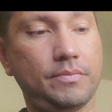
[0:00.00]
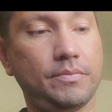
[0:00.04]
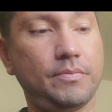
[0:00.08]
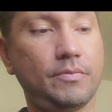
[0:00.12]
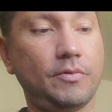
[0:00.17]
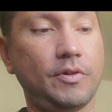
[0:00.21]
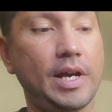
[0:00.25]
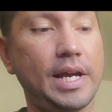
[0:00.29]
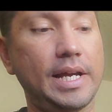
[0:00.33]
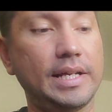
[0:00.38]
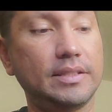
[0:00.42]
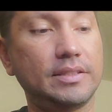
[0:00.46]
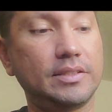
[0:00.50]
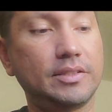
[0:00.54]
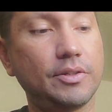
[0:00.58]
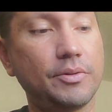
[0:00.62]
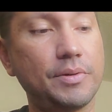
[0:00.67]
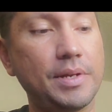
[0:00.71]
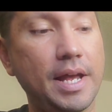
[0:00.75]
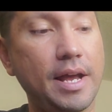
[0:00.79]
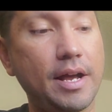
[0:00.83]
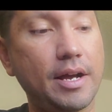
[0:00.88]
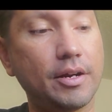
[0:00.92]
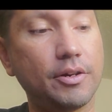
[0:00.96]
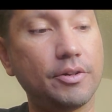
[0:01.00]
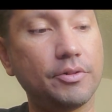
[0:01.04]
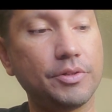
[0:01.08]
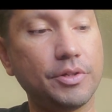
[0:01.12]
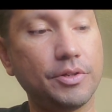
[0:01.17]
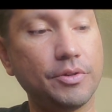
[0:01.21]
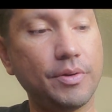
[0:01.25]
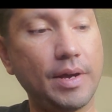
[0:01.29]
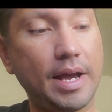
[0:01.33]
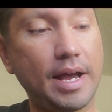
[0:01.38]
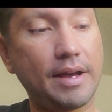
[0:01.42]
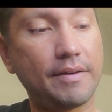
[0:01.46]
right? So now
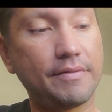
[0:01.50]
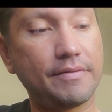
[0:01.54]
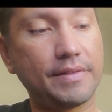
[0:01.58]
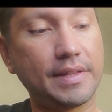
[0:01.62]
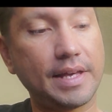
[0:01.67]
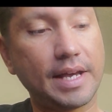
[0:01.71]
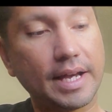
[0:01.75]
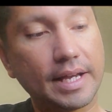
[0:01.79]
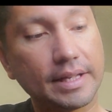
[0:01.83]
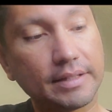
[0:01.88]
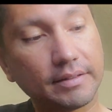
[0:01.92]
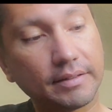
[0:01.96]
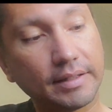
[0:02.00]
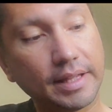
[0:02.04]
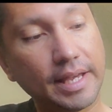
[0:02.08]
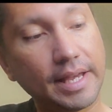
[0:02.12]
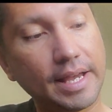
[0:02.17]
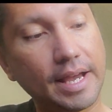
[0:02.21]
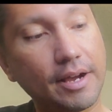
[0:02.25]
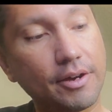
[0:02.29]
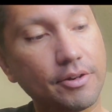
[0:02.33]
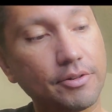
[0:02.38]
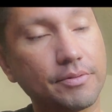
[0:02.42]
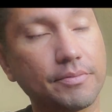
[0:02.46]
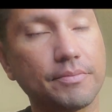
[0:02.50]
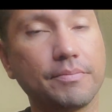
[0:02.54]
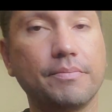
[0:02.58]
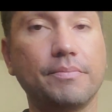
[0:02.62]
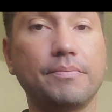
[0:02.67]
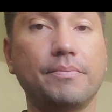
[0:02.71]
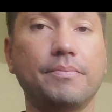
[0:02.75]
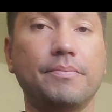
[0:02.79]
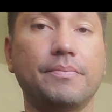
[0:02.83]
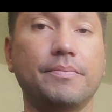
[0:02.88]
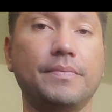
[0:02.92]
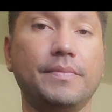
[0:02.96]
you have that layout
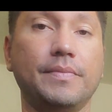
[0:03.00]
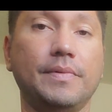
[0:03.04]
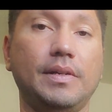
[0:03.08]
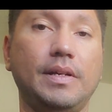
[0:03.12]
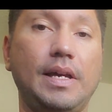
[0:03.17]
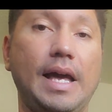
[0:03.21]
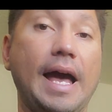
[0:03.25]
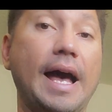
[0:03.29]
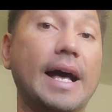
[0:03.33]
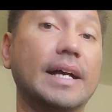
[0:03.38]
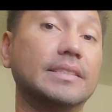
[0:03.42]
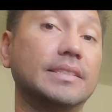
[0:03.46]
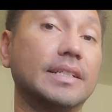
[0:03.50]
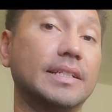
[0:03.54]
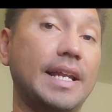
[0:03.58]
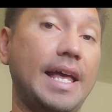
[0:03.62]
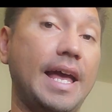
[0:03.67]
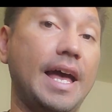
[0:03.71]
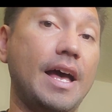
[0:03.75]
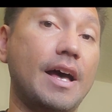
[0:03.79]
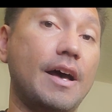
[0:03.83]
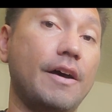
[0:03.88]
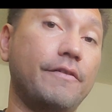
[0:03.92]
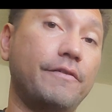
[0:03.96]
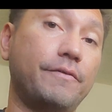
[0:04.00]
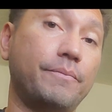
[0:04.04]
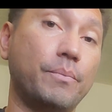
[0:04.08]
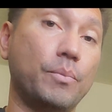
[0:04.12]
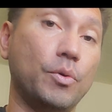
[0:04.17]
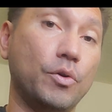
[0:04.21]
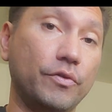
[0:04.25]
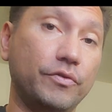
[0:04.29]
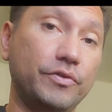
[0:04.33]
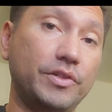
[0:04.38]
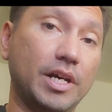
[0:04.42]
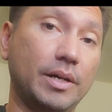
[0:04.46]
as an F
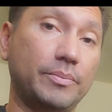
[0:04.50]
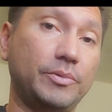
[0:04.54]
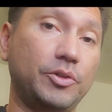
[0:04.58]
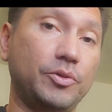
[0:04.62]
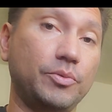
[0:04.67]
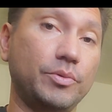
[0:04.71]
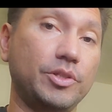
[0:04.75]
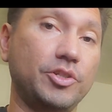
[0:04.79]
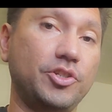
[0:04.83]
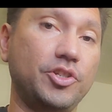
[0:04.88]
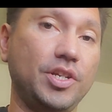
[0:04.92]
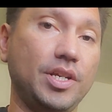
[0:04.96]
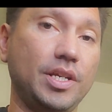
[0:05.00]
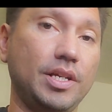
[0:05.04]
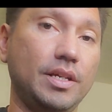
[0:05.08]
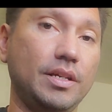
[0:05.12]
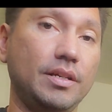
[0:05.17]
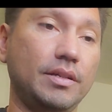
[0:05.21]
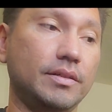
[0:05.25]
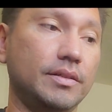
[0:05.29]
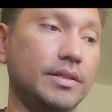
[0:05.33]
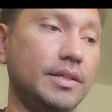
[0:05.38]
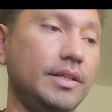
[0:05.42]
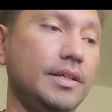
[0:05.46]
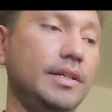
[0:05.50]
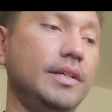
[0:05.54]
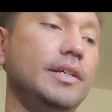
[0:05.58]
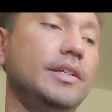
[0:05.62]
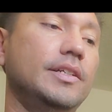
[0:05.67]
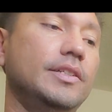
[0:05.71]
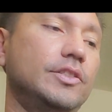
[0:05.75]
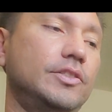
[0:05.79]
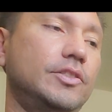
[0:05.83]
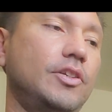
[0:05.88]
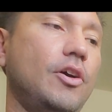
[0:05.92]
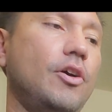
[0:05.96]
moved up to a G.
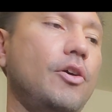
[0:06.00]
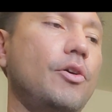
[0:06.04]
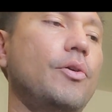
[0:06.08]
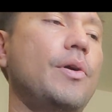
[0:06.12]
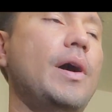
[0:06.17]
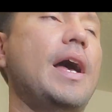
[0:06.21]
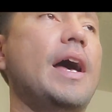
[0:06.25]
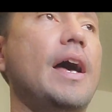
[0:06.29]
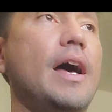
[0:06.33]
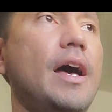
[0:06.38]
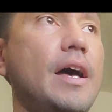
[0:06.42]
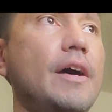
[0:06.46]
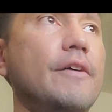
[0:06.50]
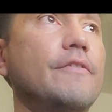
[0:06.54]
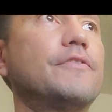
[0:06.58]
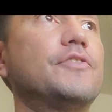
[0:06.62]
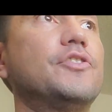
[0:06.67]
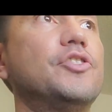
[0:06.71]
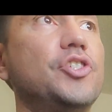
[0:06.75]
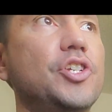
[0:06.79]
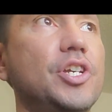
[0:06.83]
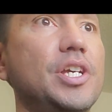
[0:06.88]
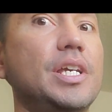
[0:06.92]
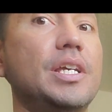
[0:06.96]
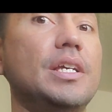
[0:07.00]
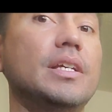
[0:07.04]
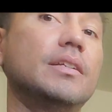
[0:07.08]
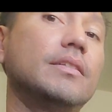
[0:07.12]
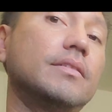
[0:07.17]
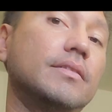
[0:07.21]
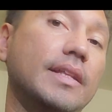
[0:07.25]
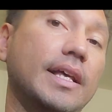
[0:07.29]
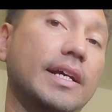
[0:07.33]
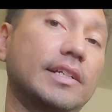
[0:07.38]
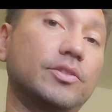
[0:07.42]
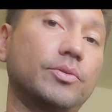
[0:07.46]
So F,
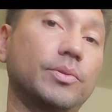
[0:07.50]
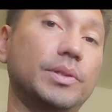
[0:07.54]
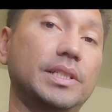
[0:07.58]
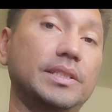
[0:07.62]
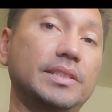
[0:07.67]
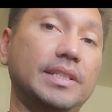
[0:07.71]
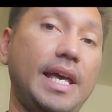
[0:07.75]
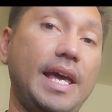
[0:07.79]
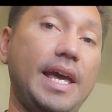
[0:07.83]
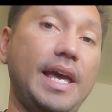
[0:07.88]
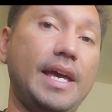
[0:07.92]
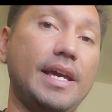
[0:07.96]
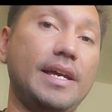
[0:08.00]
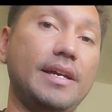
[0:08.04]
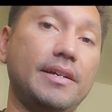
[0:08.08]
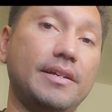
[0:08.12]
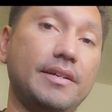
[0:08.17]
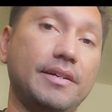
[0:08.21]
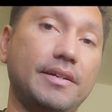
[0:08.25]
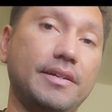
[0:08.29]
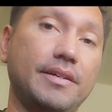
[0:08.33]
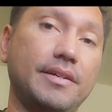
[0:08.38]
G, next one is A,